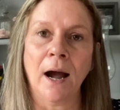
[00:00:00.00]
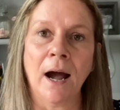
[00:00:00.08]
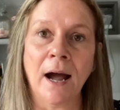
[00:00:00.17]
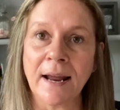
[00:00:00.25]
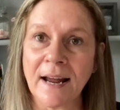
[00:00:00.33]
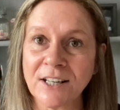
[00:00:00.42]

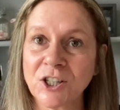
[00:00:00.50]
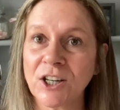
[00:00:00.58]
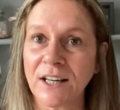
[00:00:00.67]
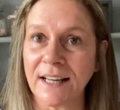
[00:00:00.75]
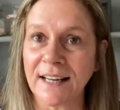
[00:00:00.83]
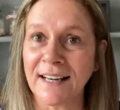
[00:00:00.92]
I
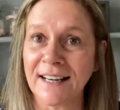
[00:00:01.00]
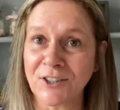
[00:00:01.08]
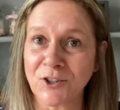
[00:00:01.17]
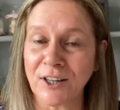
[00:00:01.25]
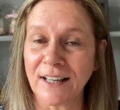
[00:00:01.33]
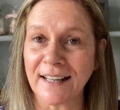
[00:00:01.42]
actually
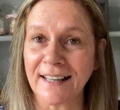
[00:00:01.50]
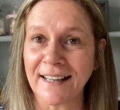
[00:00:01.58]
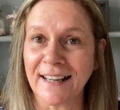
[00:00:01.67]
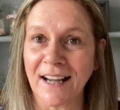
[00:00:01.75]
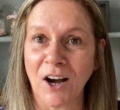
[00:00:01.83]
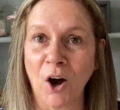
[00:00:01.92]

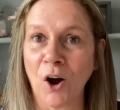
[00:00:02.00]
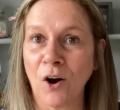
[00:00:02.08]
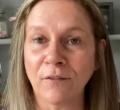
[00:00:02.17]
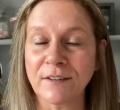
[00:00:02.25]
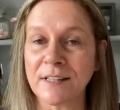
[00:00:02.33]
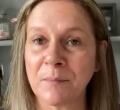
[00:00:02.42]
literally,
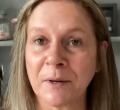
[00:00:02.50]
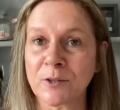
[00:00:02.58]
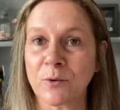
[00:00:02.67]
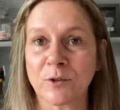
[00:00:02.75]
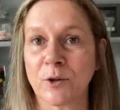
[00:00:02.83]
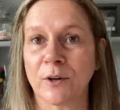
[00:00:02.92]
obviously because
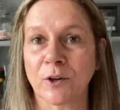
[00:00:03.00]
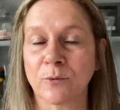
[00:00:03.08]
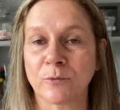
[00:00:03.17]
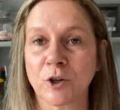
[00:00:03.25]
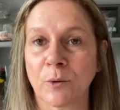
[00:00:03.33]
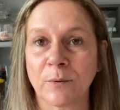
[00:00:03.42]
I was doing a
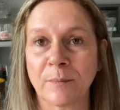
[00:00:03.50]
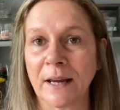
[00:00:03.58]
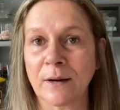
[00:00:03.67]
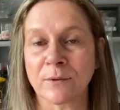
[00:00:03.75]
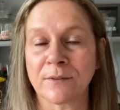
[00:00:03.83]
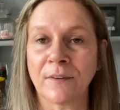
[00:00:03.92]
come shop with me
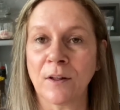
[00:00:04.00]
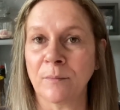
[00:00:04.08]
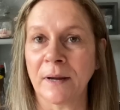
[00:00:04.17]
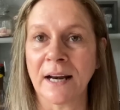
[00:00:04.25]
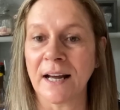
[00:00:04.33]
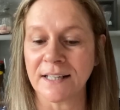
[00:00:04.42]
and I was
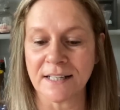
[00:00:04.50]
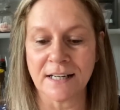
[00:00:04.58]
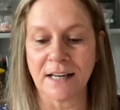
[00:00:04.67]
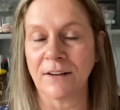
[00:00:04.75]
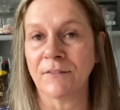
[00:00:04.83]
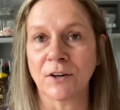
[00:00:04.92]
filming, I
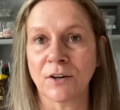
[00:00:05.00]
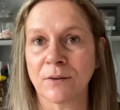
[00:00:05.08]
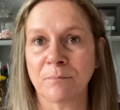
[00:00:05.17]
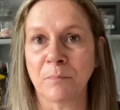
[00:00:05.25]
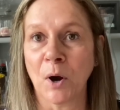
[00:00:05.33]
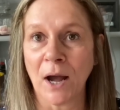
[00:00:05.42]
didn't
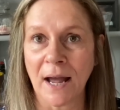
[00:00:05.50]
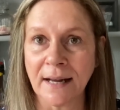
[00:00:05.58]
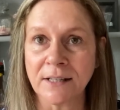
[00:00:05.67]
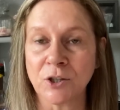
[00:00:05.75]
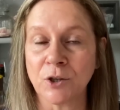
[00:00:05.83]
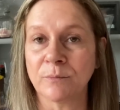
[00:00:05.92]
even, but I
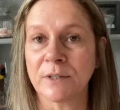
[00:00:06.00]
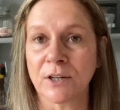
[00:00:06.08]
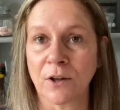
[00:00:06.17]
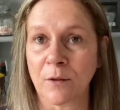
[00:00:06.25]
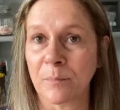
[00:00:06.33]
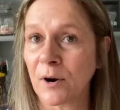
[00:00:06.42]
had zoomed
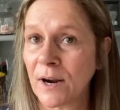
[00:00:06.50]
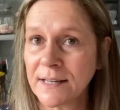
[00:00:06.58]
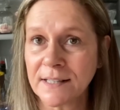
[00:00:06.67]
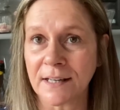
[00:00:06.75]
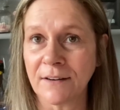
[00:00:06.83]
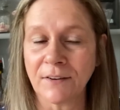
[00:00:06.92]
in on the
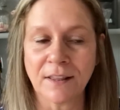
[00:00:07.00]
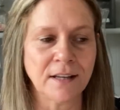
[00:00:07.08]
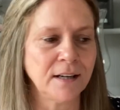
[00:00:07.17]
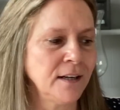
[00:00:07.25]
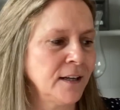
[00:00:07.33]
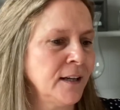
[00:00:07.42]
price and
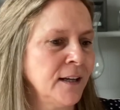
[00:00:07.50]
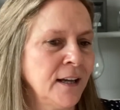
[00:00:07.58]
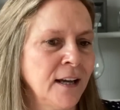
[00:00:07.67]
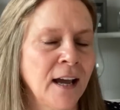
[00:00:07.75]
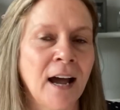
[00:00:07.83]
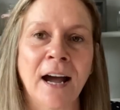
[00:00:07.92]
everything,
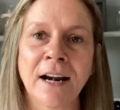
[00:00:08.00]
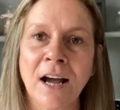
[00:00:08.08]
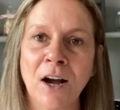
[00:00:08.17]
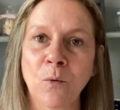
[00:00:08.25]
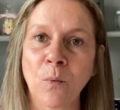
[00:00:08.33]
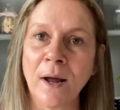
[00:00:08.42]
and
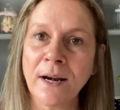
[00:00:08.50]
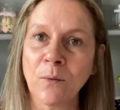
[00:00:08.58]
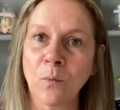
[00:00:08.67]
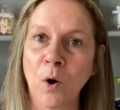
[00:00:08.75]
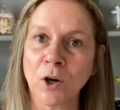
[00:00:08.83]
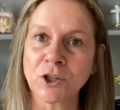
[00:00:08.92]
when I
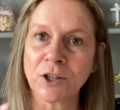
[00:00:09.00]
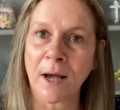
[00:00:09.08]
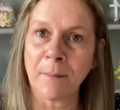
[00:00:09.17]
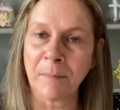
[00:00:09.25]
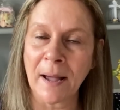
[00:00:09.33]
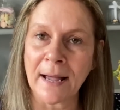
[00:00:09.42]
watched
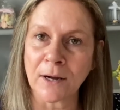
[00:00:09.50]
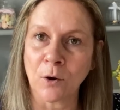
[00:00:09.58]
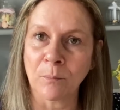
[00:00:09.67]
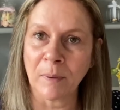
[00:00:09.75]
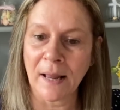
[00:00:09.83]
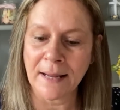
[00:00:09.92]
that back
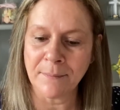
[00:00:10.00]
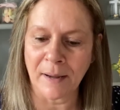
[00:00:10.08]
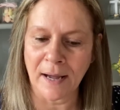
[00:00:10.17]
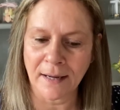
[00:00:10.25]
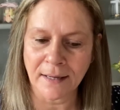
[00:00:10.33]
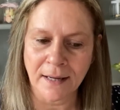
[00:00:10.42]
on
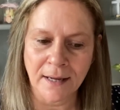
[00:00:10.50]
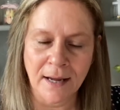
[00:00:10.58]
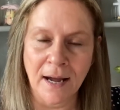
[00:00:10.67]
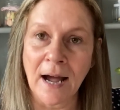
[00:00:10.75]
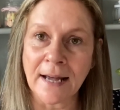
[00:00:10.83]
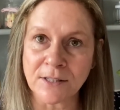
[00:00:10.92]
playback,
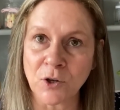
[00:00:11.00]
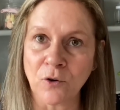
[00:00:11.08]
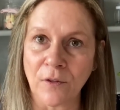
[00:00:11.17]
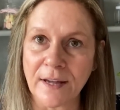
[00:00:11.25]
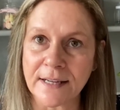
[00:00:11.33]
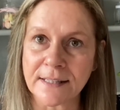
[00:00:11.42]
I
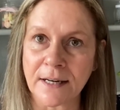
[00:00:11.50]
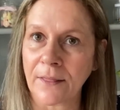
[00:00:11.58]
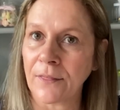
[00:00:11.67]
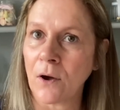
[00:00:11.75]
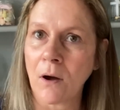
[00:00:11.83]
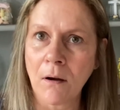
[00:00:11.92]
saw this and I
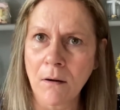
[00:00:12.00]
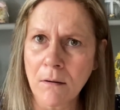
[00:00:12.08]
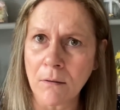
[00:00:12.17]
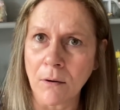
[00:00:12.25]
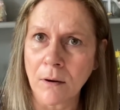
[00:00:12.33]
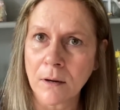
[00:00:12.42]
thought,
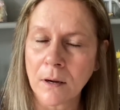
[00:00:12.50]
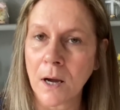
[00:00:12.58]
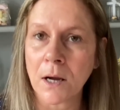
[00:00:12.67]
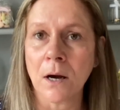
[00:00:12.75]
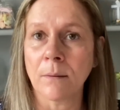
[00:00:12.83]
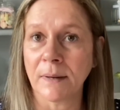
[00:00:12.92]
oh, I
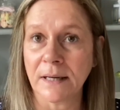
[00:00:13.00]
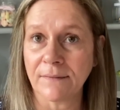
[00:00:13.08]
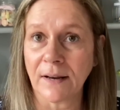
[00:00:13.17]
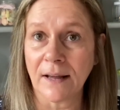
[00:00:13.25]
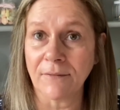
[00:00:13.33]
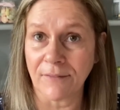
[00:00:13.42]
can't believe
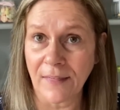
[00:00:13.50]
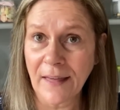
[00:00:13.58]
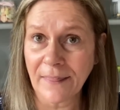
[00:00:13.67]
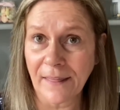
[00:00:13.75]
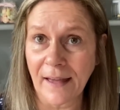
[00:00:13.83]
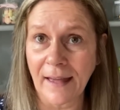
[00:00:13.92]
I left
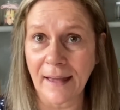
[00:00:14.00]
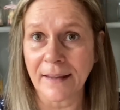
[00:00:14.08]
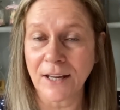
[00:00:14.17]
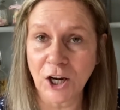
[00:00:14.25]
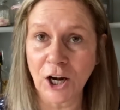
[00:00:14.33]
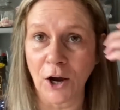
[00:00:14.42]
that there,
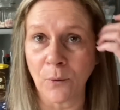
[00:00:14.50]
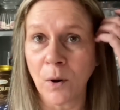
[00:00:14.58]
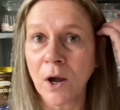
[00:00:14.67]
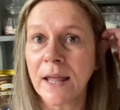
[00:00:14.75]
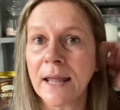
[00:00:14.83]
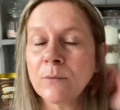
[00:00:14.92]
you know.
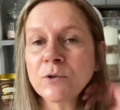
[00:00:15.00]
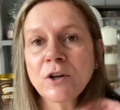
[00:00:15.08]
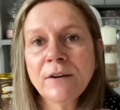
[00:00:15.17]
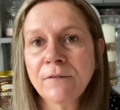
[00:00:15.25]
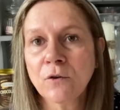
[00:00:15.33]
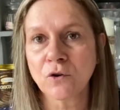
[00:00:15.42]
It was
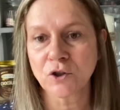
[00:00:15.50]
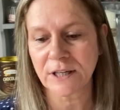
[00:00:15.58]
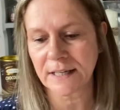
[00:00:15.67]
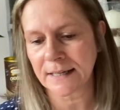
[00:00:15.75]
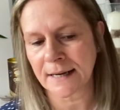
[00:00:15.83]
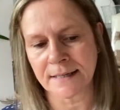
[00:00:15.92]
only
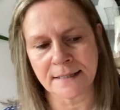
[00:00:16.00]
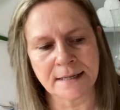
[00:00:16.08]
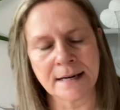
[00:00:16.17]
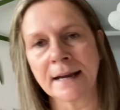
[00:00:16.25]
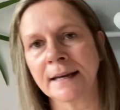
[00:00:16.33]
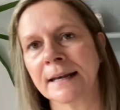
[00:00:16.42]

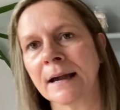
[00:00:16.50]
$14.99.